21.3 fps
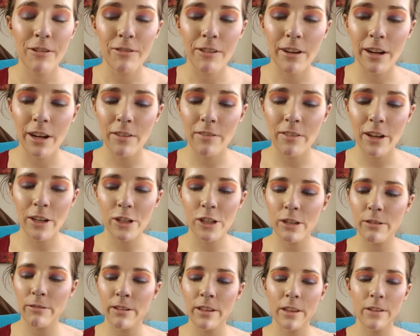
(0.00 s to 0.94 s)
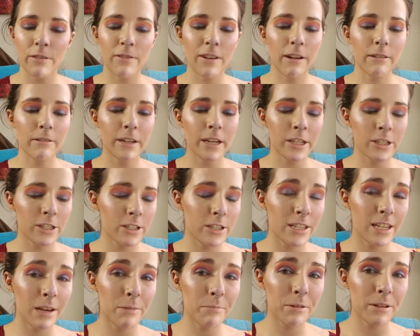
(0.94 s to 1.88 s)
fun adventure with a foundation
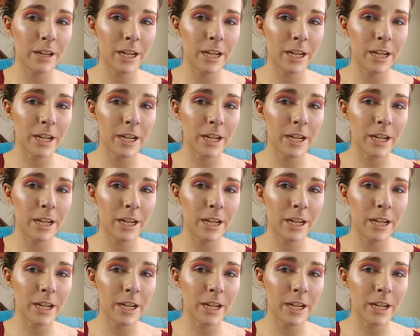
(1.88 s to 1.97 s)
sample.